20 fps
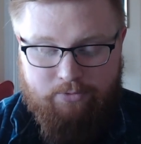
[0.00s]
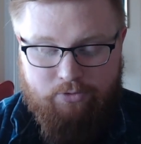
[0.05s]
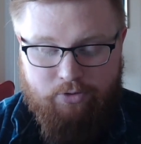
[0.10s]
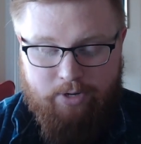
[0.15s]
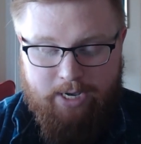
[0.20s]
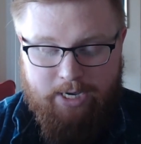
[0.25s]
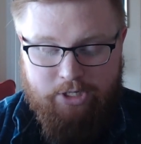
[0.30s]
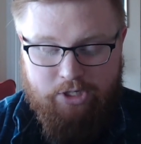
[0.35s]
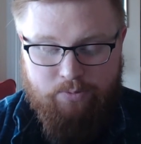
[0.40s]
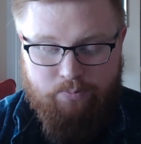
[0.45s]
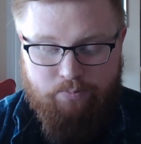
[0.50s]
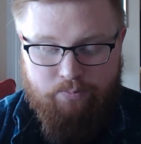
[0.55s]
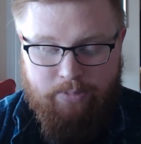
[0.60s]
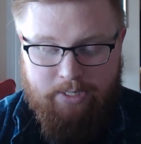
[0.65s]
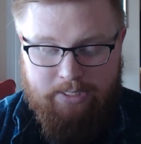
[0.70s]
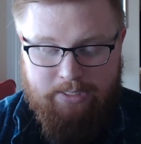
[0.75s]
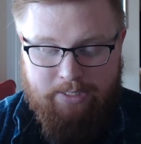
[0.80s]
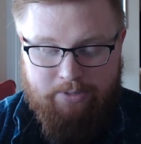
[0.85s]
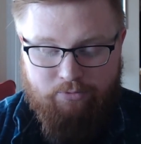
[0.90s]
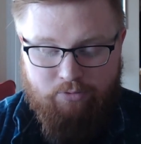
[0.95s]
trash and
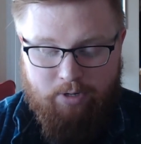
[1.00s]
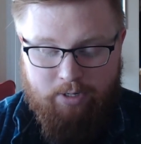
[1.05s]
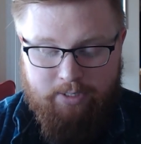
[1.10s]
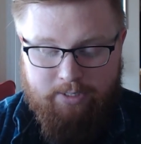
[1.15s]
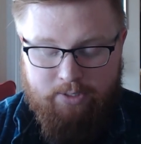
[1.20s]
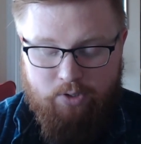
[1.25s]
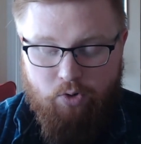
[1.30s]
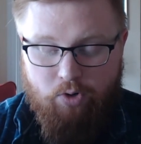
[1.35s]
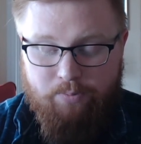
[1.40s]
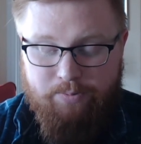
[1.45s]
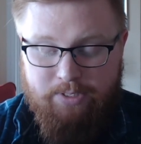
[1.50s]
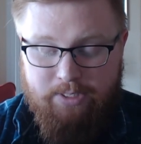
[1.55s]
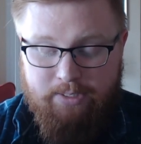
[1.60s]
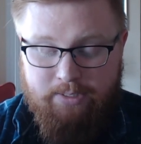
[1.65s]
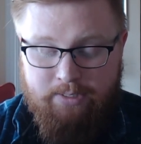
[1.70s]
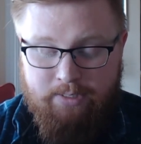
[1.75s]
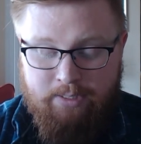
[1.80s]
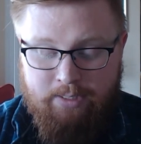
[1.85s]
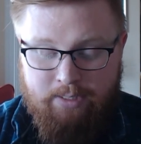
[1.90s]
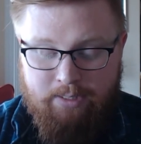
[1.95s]
picked at rotting
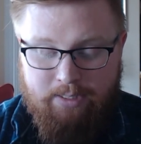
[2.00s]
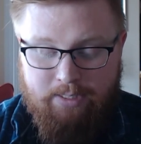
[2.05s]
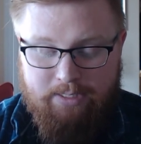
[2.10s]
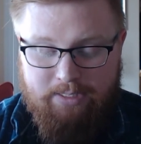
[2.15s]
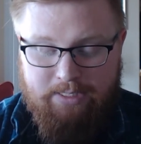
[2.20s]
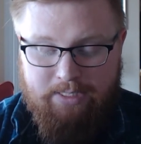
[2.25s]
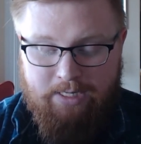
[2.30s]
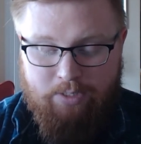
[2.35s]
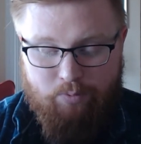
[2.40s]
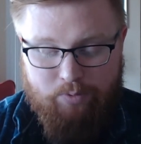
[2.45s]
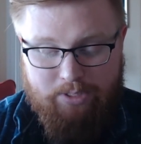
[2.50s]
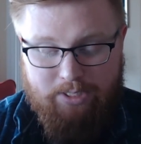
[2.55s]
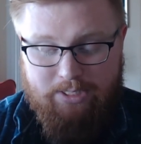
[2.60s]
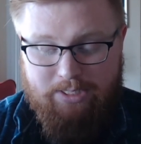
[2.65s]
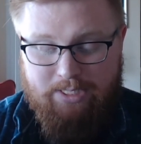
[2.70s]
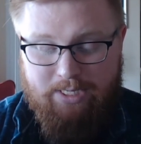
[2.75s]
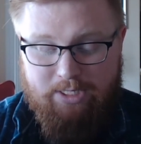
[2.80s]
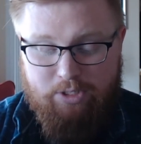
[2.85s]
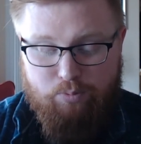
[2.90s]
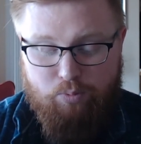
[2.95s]
corpses. The city was a
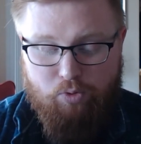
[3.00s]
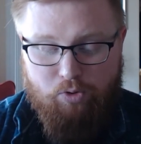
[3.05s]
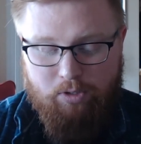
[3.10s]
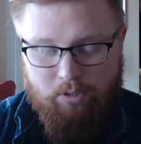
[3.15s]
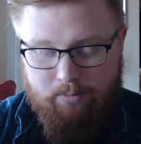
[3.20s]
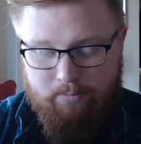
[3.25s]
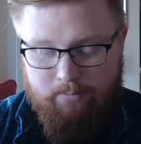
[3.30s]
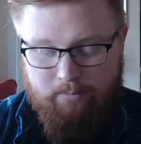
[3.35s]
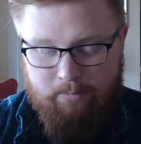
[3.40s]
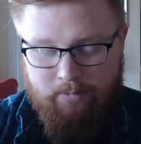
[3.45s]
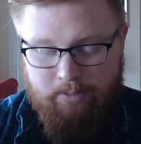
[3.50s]
cesspool.